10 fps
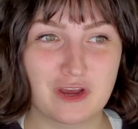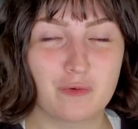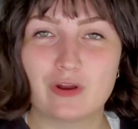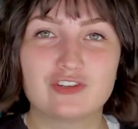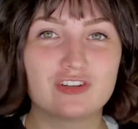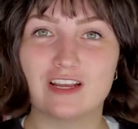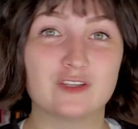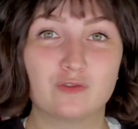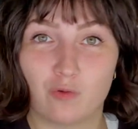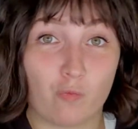which
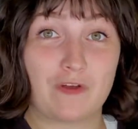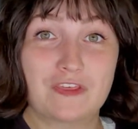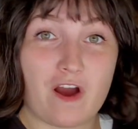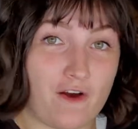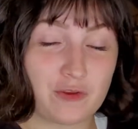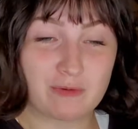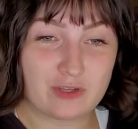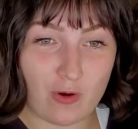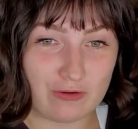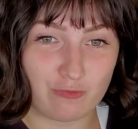is what the author was
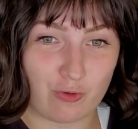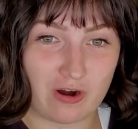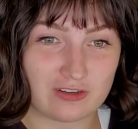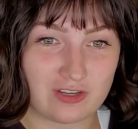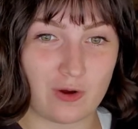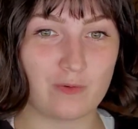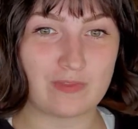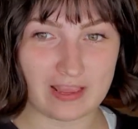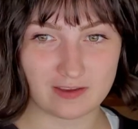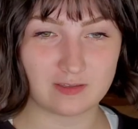going for. So
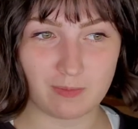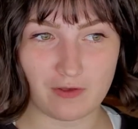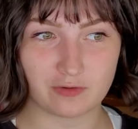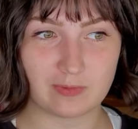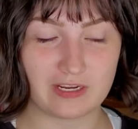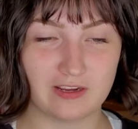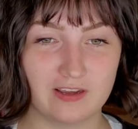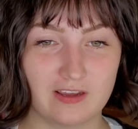that doesn't bother me.